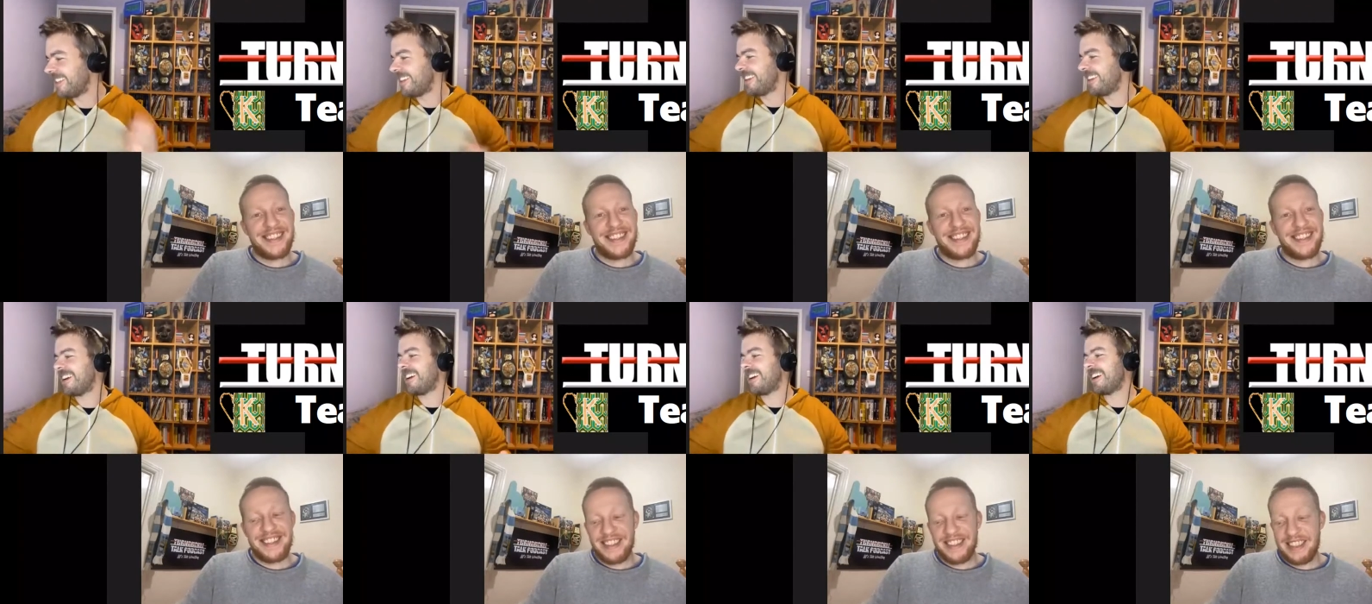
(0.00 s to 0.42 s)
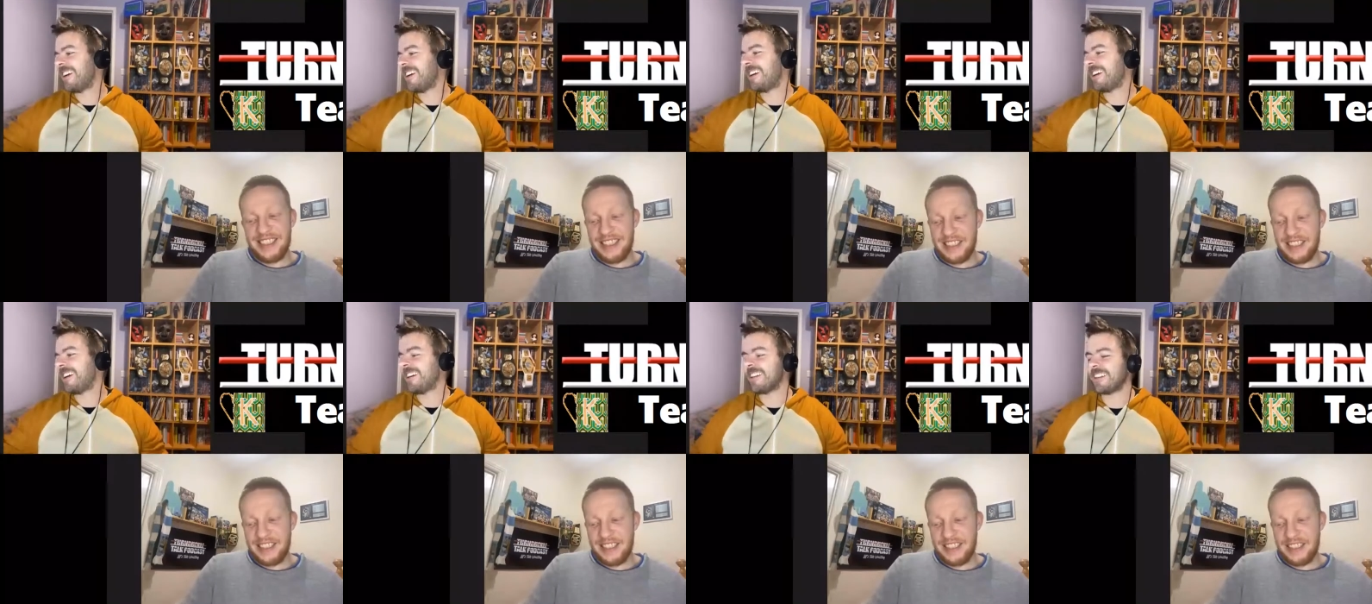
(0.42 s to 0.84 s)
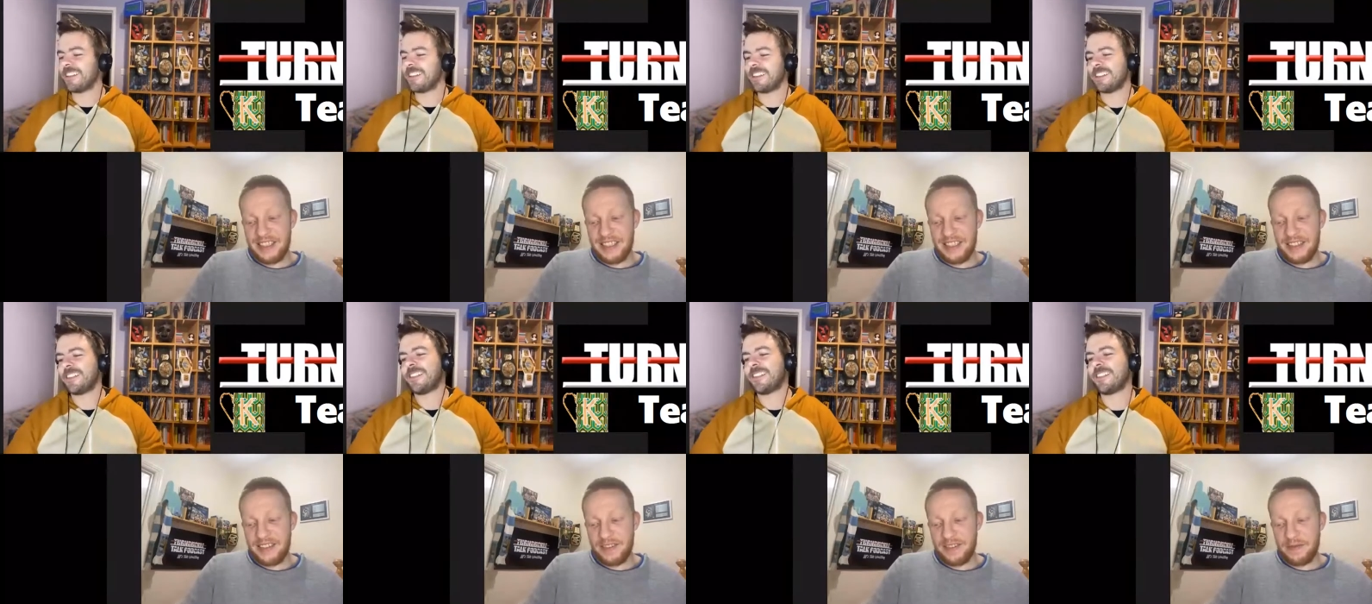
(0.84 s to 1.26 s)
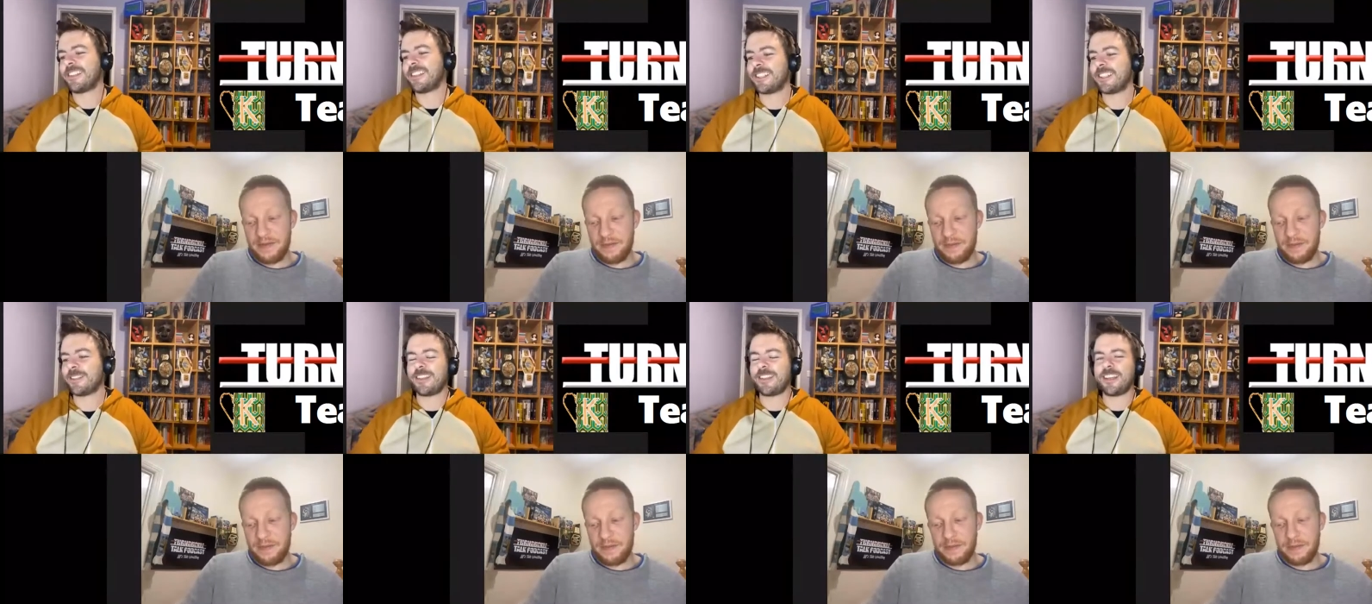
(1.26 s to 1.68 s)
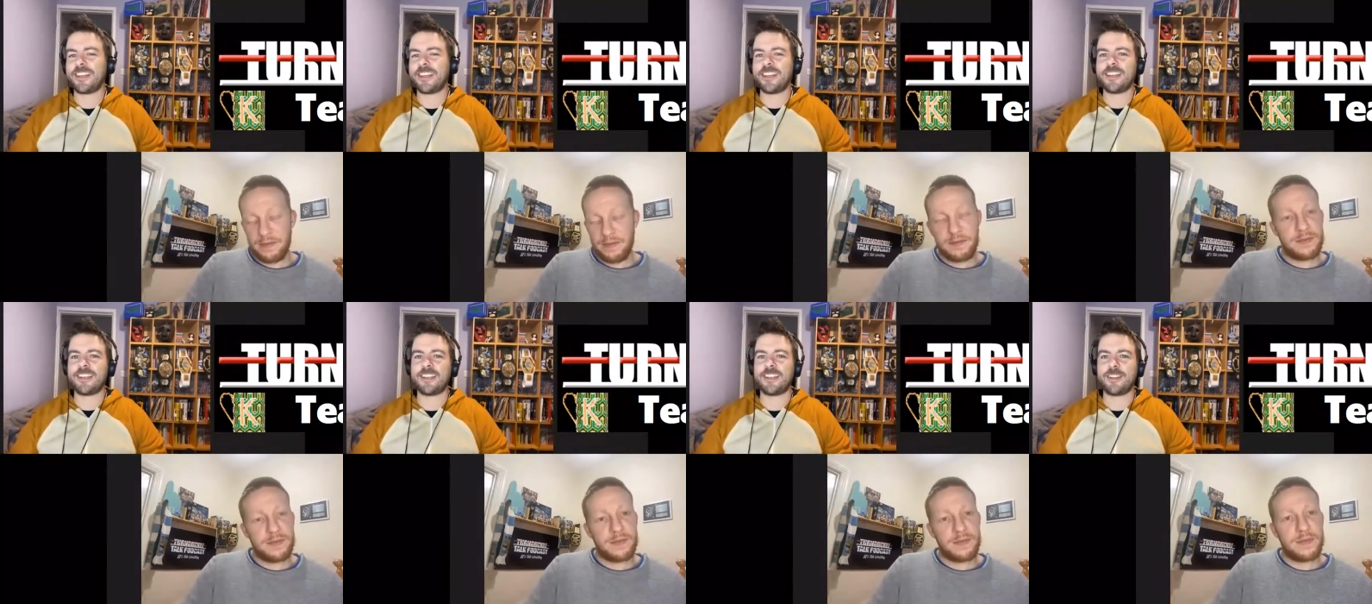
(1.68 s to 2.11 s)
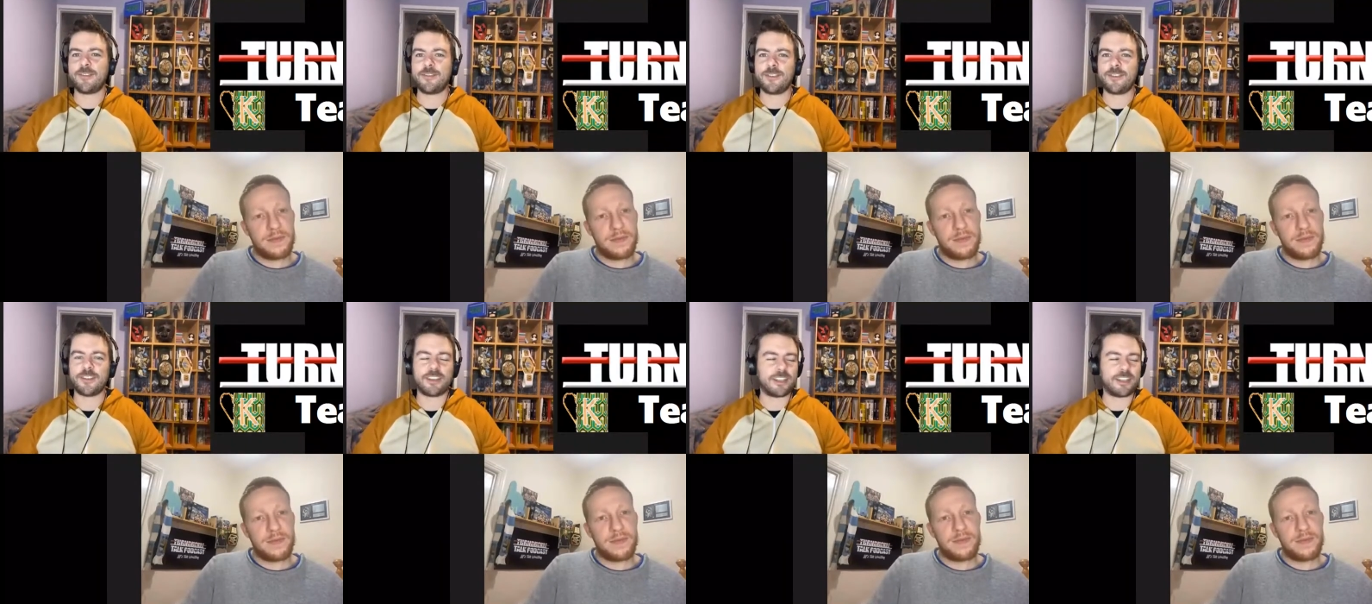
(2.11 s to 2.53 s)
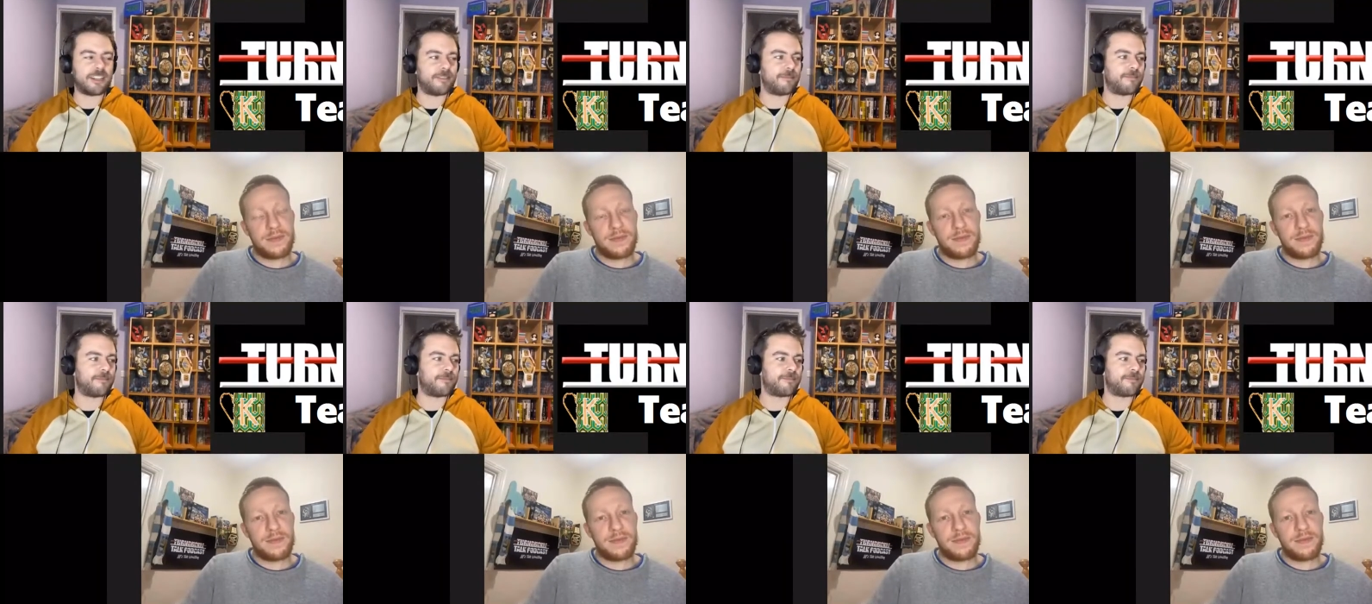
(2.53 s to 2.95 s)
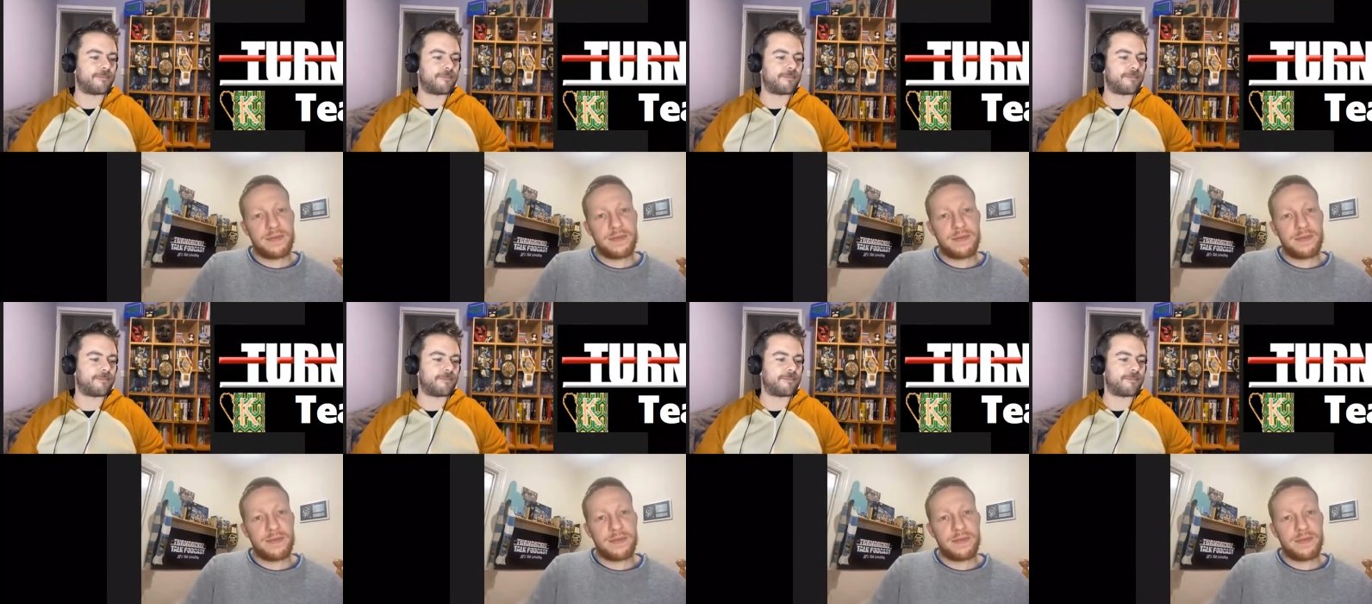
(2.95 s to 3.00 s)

Speaker 1: uh, yeah, I love all that.